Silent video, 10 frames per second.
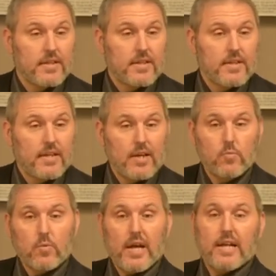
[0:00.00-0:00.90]
And
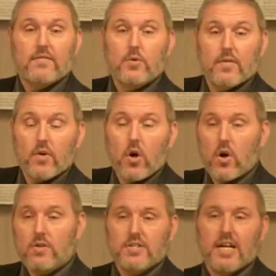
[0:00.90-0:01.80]
and if you have a
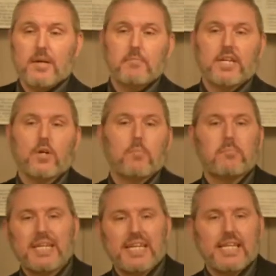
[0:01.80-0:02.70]
hard time being
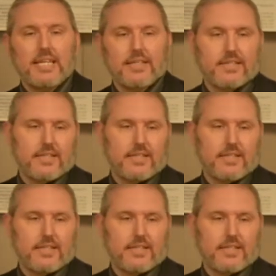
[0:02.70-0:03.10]
obedient,